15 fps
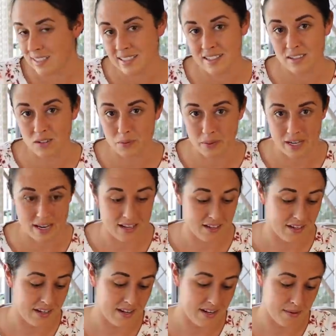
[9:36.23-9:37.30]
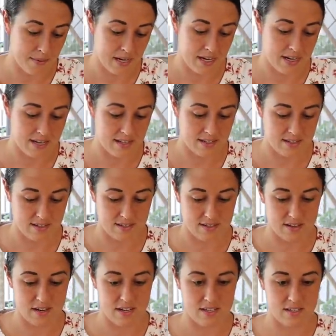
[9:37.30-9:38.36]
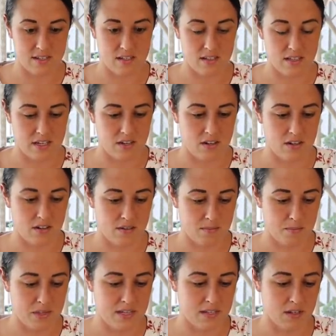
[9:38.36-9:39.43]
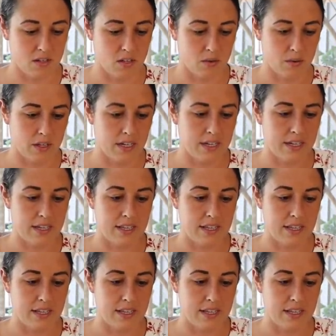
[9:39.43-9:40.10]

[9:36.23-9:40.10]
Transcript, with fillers: in all reality, I mean, it is a thicker piece of clothing.